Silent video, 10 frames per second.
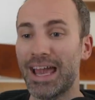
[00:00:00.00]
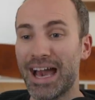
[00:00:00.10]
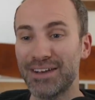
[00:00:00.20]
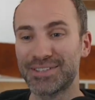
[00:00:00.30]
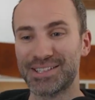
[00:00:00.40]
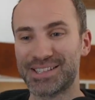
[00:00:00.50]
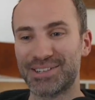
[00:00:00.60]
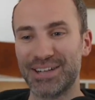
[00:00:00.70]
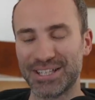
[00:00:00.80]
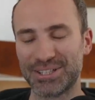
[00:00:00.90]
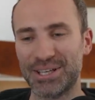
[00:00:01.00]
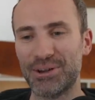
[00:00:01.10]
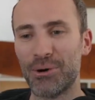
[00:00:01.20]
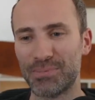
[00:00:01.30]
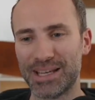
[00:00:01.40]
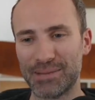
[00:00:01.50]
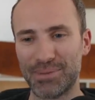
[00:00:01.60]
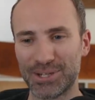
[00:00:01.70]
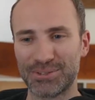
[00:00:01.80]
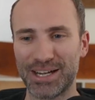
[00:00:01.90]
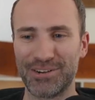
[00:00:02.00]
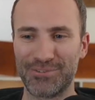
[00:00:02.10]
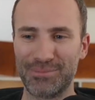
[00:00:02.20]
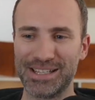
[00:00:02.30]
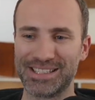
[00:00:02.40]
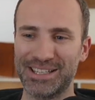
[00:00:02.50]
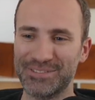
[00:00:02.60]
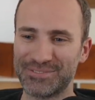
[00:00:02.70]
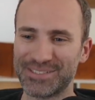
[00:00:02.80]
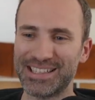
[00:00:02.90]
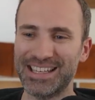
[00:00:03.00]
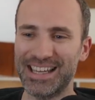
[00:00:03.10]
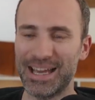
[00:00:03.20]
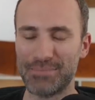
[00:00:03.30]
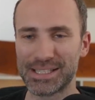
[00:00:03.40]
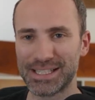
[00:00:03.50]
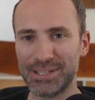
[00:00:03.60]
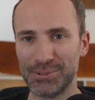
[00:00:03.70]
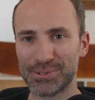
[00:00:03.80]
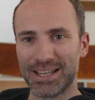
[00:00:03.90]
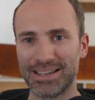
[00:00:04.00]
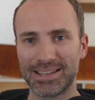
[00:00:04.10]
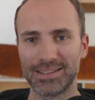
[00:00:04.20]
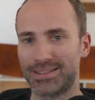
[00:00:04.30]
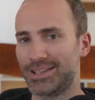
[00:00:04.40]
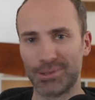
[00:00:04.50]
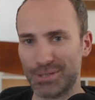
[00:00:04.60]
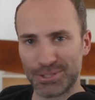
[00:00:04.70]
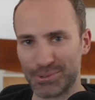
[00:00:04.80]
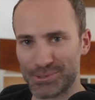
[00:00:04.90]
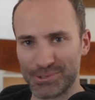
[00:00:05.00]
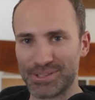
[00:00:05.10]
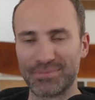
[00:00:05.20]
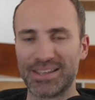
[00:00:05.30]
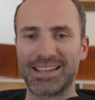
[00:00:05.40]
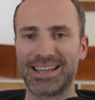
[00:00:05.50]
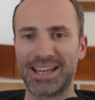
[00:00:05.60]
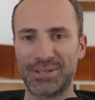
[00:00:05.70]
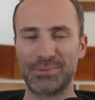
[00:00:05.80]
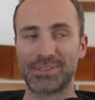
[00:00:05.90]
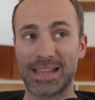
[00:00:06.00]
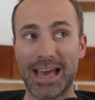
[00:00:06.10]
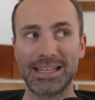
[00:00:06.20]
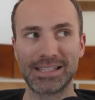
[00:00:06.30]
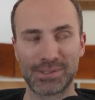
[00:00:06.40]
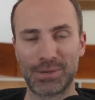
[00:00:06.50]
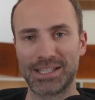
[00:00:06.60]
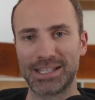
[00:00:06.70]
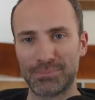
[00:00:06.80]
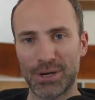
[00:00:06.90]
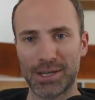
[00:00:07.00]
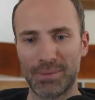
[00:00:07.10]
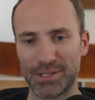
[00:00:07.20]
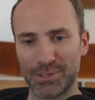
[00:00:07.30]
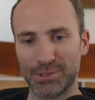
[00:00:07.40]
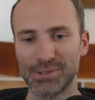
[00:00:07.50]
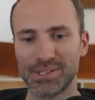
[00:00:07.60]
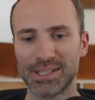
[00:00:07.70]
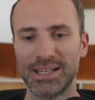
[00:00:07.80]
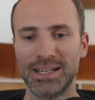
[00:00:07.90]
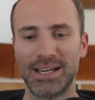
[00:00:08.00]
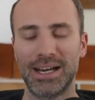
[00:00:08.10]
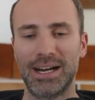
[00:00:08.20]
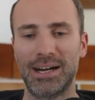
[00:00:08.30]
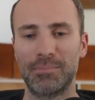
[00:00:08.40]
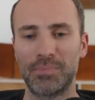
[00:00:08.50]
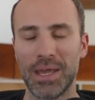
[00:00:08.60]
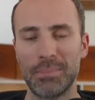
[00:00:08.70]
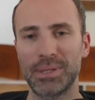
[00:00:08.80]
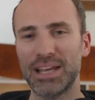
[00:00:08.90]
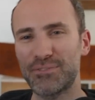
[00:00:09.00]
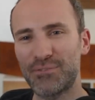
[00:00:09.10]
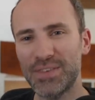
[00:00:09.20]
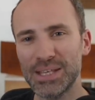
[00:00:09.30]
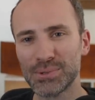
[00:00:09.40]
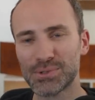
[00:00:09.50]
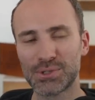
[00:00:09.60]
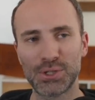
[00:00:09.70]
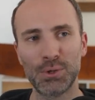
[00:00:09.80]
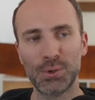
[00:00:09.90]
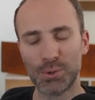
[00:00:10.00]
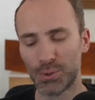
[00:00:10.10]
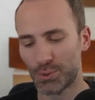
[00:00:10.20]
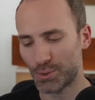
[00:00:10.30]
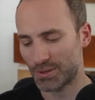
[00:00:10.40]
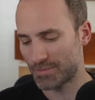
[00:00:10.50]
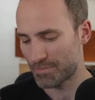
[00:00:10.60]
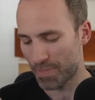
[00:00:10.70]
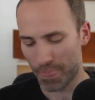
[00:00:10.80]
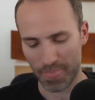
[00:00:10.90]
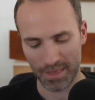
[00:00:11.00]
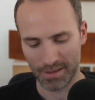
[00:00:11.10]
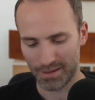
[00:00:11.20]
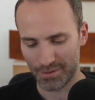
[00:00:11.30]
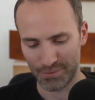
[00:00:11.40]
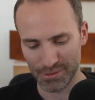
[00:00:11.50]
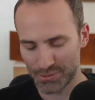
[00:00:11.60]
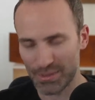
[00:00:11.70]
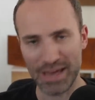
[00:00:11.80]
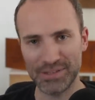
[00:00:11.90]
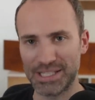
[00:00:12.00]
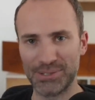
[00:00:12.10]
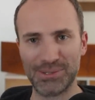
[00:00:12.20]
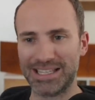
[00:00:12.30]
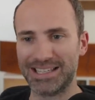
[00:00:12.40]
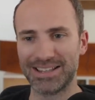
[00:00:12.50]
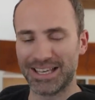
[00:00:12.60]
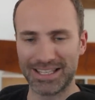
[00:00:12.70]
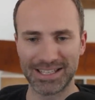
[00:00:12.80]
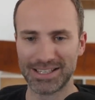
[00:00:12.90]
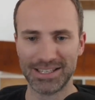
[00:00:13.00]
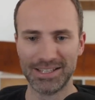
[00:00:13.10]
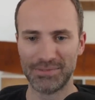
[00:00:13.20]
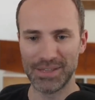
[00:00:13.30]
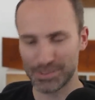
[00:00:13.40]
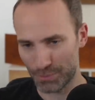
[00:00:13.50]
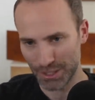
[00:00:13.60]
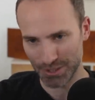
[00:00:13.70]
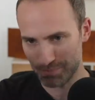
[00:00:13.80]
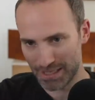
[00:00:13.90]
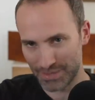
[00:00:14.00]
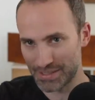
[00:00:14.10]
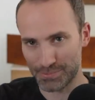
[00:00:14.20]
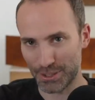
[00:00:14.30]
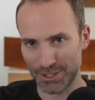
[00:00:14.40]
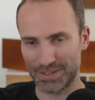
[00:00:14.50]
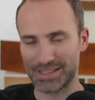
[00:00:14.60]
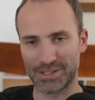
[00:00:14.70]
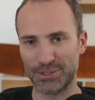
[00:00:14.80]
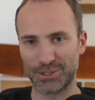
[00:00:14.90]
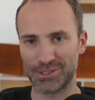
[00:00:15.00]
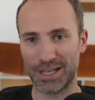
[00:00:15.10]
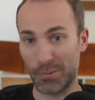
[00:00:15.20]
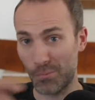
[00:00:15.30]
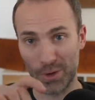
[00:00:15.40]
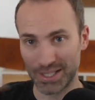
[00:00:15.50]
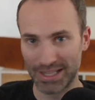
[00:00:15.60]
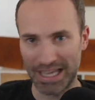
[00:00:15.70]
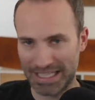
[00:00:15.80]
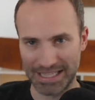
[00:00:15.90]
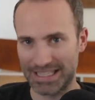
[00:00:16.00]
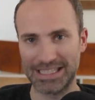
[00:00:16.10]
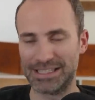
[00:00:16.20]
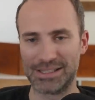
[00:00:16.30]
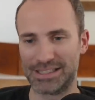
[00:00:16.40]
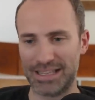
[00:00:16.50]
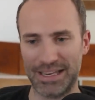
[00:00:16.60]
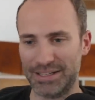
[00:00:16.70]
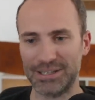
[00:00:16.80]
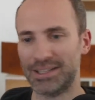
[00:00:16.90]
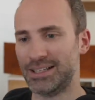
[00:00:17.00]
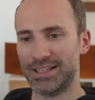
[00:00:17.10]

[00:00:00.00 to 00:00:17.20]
I have considered actually opening a bug tracker for myself and basically use like GitHub issues or something and use that as the way to keep track of my to dos. Um, but that feels too feels too heavy duty. Like these project many of these project things are just like one line things that